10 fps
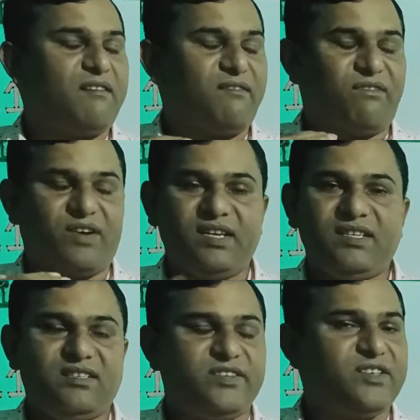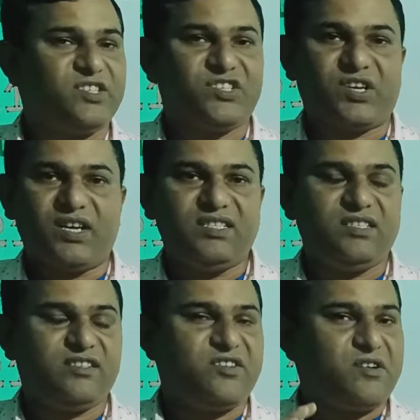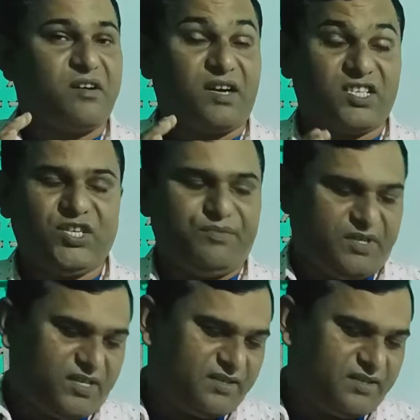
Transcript: fight it, challenge it, achieve it.